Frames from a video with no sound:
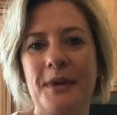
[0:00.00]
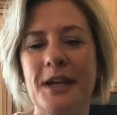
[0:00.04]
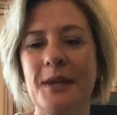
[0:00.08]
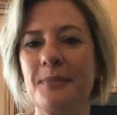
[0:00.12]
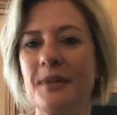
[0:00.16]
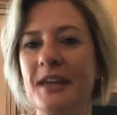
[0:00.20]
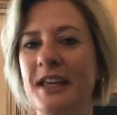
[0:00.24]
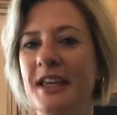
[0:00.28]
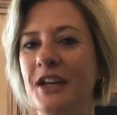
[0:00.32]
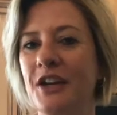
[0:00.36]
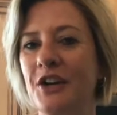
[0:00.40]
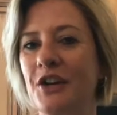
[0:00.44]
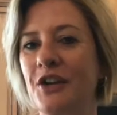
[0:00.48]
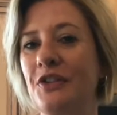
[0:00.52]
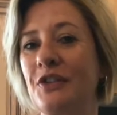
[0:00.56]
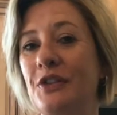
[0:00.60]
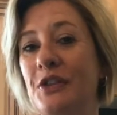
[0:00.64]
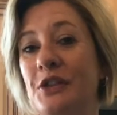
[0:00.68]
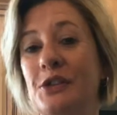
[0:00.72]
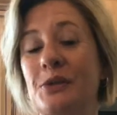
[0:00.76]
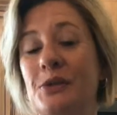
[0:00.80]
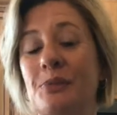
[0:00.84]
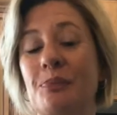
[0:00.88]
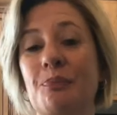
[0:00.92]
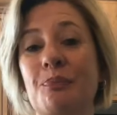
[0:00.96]
I'm going to be here
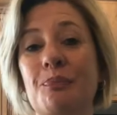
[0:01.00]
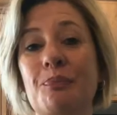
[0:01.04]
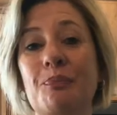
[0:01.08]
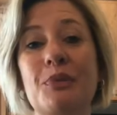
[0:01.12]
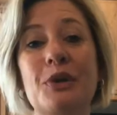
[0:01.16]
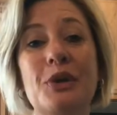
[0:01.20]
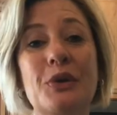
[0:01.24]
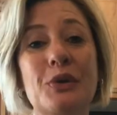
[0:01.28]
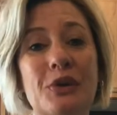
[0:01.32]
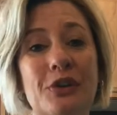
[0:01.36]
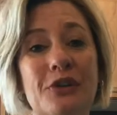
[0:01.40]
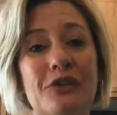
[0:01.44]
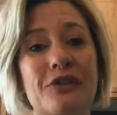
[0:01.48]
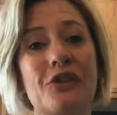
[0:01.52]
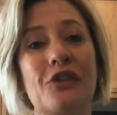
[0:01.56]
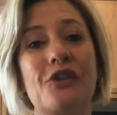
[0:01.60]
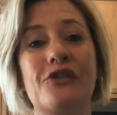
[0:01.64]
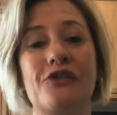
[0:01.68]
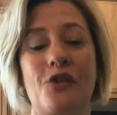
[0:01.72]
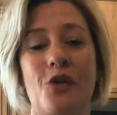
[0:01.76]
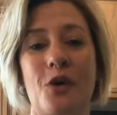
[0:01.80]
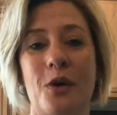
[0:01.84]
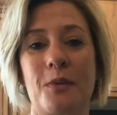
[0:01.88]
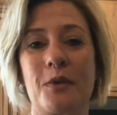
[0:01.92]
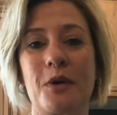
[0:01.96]
at this beautiful
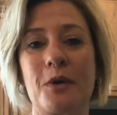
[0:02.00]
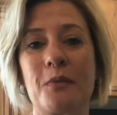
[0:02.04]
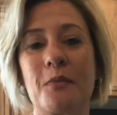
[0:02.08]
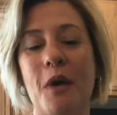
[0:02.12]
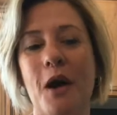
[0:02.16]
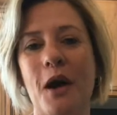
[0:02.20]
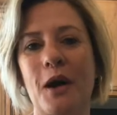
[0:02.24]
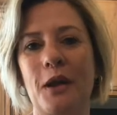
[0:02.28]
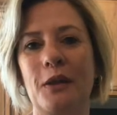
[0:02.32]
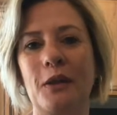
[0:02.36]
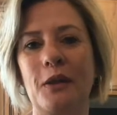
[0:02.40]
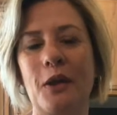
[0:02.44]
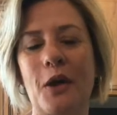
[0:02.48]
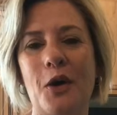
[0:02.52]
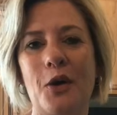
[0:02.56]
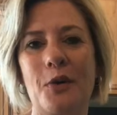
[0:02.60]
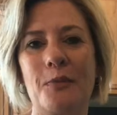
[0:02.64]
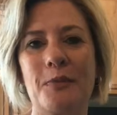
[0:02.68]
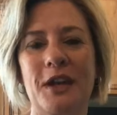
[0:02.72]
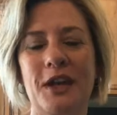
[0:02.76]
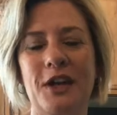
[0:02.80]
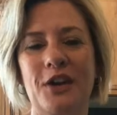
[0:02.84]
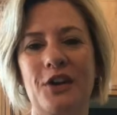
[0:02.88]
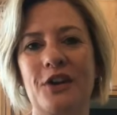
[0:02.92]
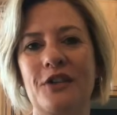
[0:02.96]
former model
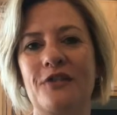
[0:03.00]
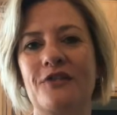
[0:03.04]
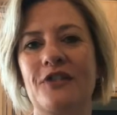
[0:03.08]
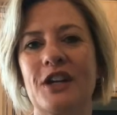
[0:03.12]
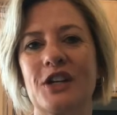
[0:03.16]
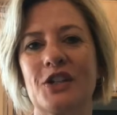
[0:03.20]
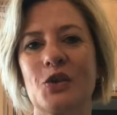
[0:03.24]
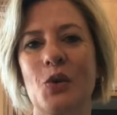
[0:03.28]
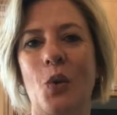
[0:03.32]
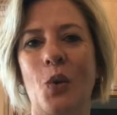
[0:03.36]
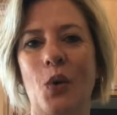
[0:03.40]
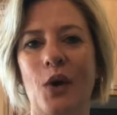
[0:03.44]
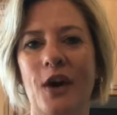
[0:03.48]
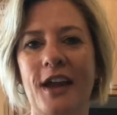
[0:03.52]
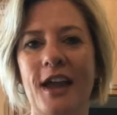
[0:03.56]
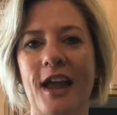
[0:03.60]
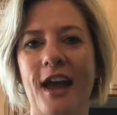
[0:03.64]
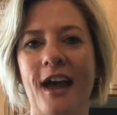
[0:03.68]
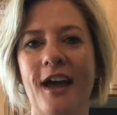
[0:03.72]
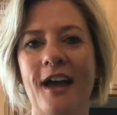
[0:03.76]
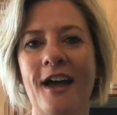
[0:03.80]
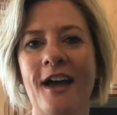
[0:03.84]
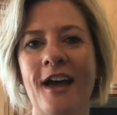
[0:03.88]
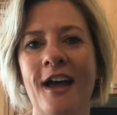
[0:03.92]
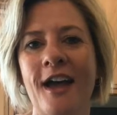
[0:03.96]
home here in
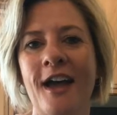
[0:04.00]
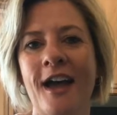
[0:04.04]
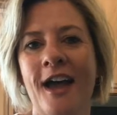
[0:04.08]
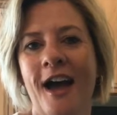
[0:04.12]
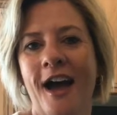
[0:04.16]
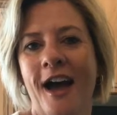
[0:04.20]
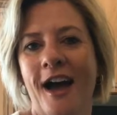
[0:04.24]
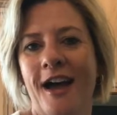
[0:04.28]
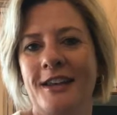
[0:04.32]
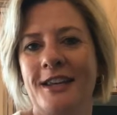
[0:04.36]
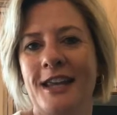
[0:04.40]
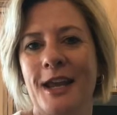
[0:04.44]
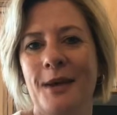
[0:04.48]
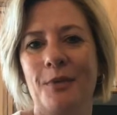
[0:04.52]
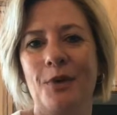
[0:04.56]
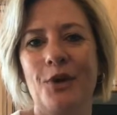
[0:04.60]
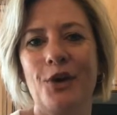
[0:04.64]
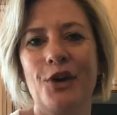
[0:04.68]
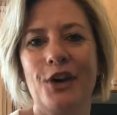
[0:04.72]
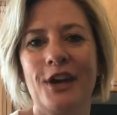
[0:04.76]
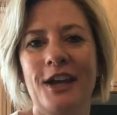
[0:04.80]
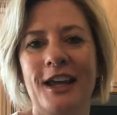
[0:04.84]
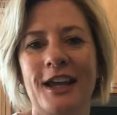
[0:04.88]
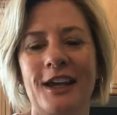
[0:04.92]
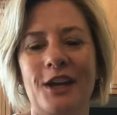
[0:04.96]
Victoria
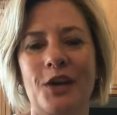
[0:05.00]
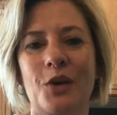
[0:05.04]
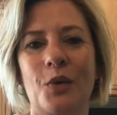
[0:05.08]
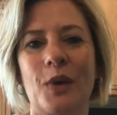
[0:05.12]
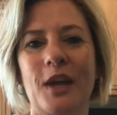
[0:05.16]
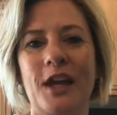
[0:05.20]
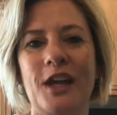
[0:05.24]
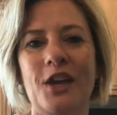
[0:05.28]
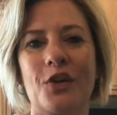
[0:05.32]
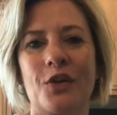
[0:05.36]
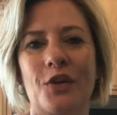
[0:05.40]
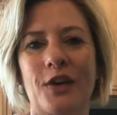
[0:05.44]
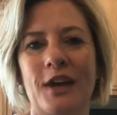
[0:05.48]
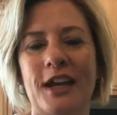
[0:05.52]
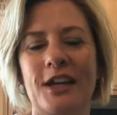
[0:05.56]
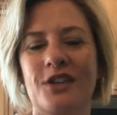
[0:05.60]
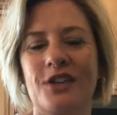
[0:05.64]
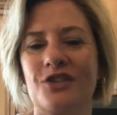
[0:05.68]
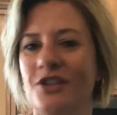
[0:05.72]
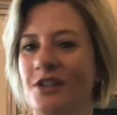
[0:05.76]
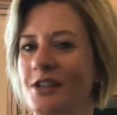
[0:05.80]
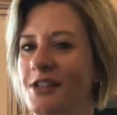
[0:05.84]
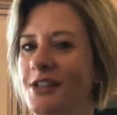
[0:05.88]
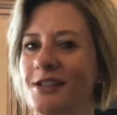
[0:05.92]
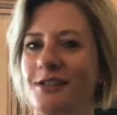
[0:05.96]
neighborhood at Queen
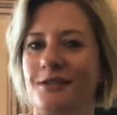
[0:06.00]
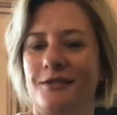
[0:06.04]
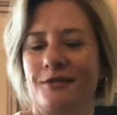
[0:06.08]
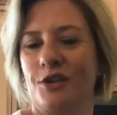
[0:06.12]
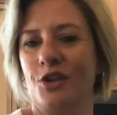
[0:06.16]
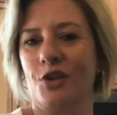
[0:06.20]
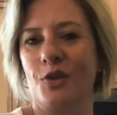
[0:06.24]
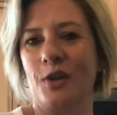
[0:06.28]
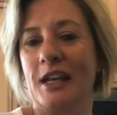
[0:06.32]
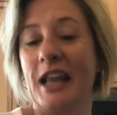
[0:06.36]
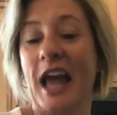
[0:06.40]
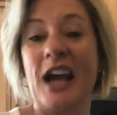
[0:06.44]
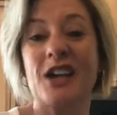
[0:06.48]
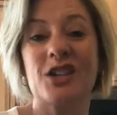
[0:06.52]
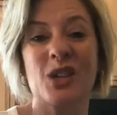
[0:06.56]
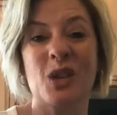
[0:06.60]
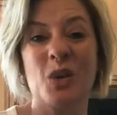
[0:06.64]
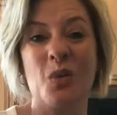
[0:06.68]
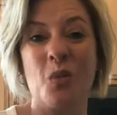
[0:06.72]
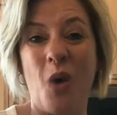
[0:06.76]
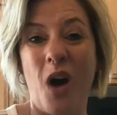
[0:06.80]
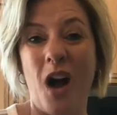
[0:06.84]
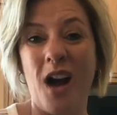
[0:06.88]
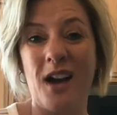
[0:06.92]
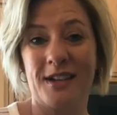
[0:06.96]
Creek. You can
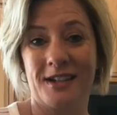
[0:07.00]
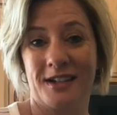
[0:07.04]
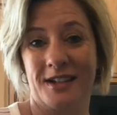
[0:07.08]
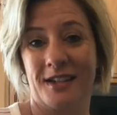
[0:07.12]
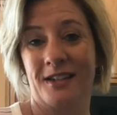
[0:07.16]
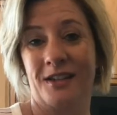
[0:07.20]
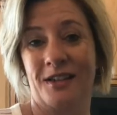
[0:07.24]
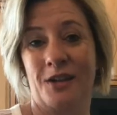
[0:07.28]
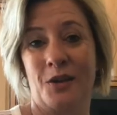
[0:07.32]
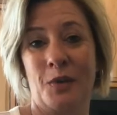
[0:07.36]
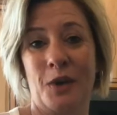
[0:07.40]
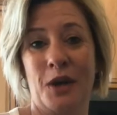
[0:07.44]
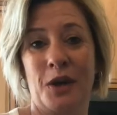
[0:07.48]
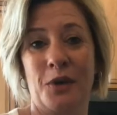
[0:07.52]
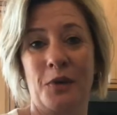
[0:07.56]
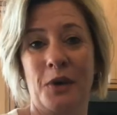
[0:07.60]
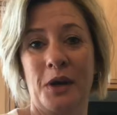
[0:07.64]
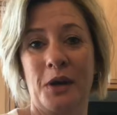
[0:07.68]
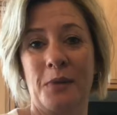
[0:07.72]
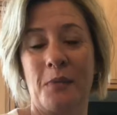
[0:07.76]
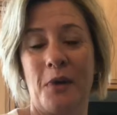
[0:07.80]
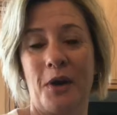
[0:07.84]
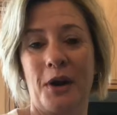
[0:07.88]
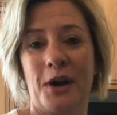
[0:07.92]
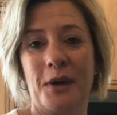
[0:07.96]
actually walk to the Queen
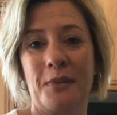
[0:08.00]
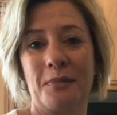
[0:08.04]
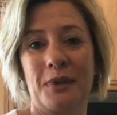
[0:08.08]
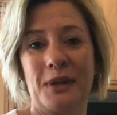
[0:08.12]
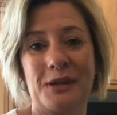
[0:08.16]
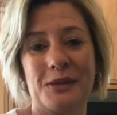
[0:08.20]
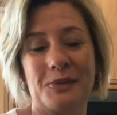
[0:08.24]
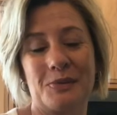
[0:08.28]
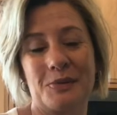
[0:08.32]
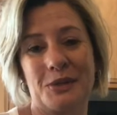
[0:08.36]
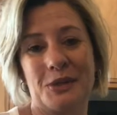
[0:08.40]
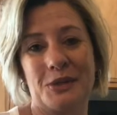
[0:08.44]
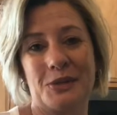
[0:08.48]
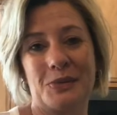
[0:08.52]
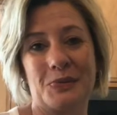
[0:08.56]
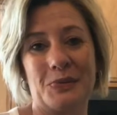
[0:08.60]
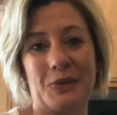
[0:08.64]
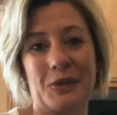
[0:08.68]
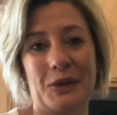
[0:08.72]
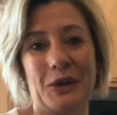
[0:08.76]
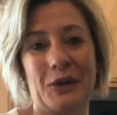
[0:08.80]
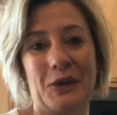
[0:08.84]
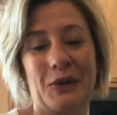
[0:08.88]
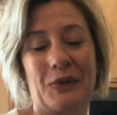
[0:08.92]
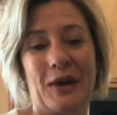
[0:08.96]
Creek Marketplace, which is
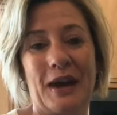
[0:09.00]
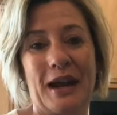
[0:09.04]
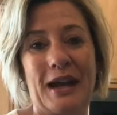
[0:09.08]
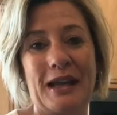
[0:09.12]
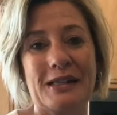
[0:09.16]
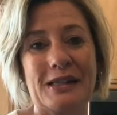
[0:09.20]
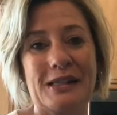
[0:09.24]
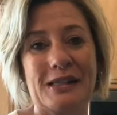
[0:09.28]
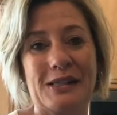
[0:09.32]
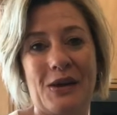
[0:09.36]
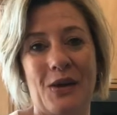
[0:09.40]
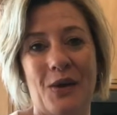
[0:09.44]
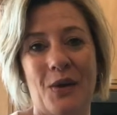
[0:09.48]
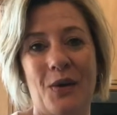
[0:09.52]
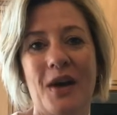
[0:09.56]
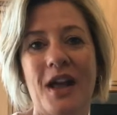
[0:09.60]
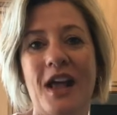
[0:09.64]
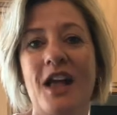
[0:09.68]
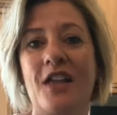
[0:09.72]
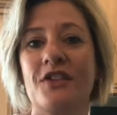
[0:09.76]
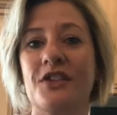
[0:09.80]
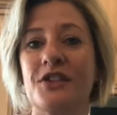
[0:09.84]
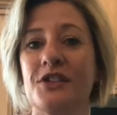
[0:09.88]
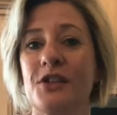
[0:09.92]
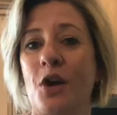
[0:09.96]
really great. So
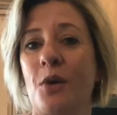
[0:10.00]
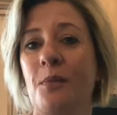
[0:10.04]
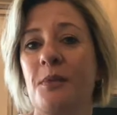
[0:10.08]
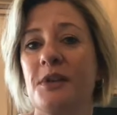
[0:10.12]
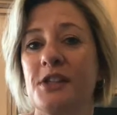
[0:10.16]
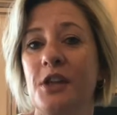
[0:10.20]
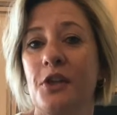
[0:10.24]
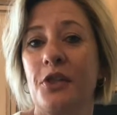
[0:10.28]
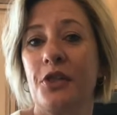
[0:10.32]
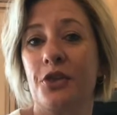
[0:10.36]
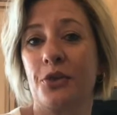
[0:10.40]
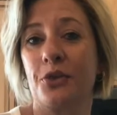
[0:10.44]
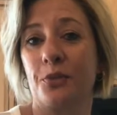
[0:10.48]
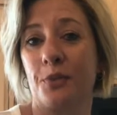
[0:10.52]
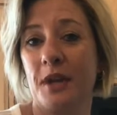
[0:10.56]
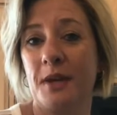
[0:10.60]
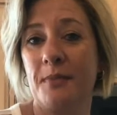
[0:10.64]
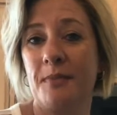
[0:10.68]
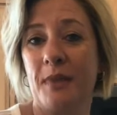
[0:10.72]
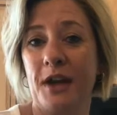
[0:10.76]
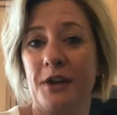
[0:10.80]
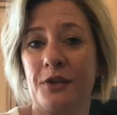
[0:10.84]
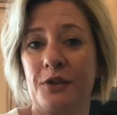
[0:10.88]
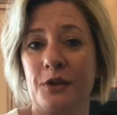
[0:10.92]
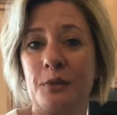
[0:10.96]
this home is a
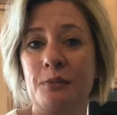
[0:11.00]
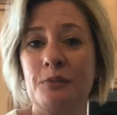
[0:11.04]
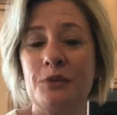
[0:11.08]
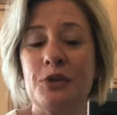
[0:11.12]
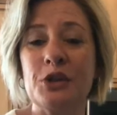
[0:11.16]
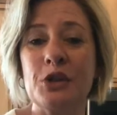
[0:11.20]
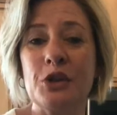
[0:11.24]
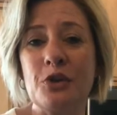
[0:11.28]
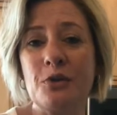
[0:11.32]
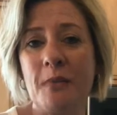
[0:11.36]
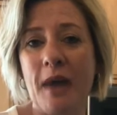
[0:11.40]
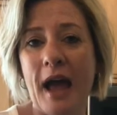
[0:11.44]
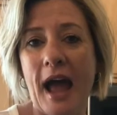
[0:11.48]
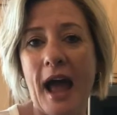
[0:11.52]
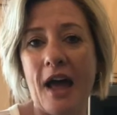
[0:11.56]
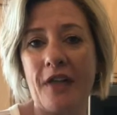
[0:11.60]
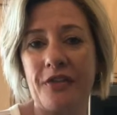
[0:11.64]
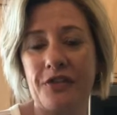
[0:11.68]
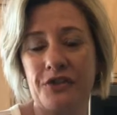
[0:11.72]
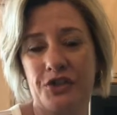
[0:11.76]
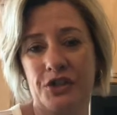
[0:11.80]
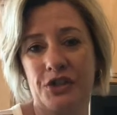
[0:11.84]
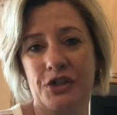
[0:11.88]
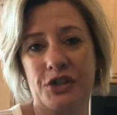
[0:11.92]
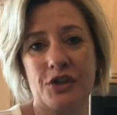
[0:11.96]
3-bedroom,
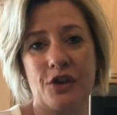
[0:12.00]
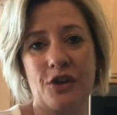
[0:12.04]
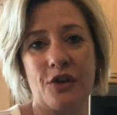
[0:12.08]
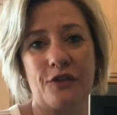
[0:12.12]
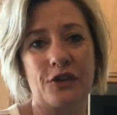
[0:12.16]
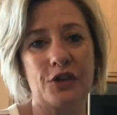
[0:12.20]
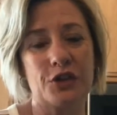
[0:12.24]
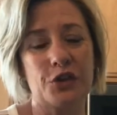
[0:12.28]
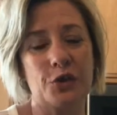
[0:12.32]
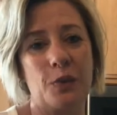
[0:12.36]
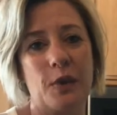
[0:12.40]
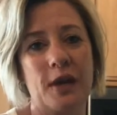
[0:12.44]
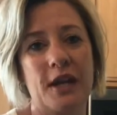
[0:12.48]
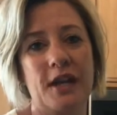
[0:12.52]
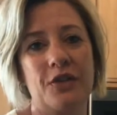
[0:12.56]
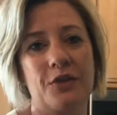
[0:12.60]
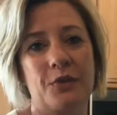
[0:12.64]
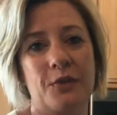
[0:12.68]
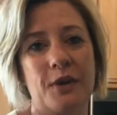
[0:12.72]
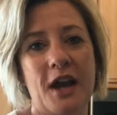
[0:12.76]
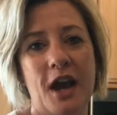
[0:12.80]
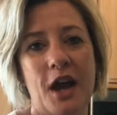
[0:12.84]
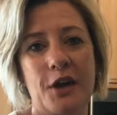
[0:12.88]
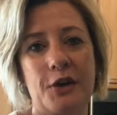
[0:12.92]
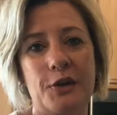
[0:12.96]
2-bath, just over
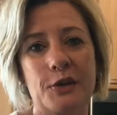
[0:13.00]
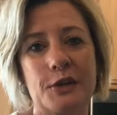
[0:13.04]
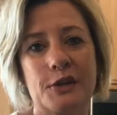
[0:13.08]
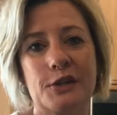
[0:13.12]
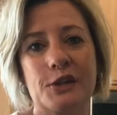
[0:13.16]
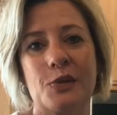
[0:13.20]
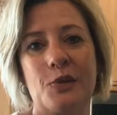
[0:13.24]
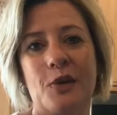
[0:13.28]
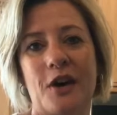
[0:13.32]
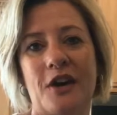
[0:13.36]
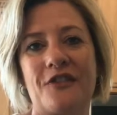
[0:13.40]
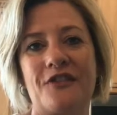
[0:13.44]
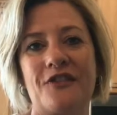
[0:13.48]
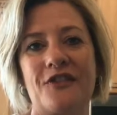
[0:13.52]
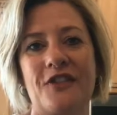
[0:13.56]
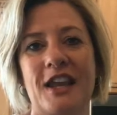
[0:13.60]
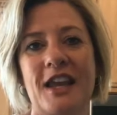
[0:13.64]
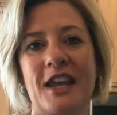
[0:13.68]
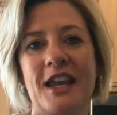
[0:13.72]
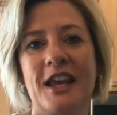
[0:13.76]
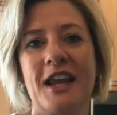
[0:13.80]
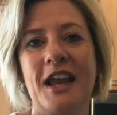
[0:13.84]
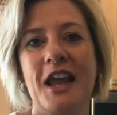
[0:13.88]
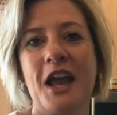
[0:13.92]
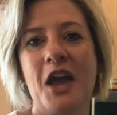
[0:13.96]
2,300 square
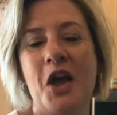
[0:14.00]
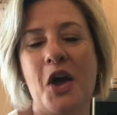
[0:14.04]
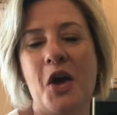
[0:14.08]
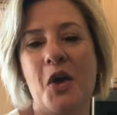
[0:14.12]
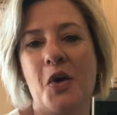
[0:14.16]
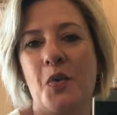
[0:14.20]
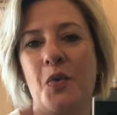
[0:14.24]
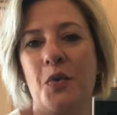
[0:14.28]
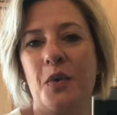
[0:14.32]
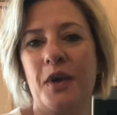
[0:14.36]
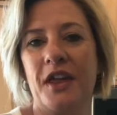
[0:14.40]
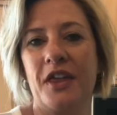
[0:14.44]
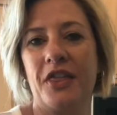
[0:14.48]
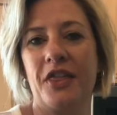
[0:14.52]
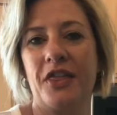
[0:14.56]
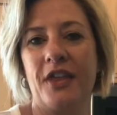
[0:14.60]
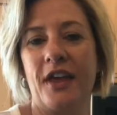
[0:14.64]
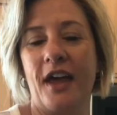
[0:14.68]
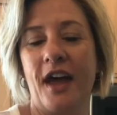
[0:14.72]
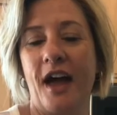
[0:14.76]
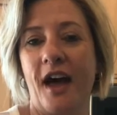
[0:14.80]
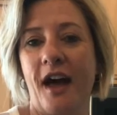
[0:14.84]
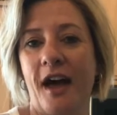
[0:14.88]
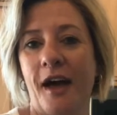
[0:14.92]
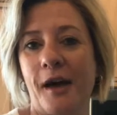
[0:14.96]
feet
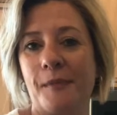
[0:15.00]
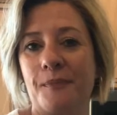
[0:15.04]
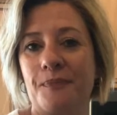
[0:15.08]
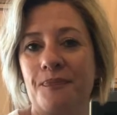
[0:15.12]
with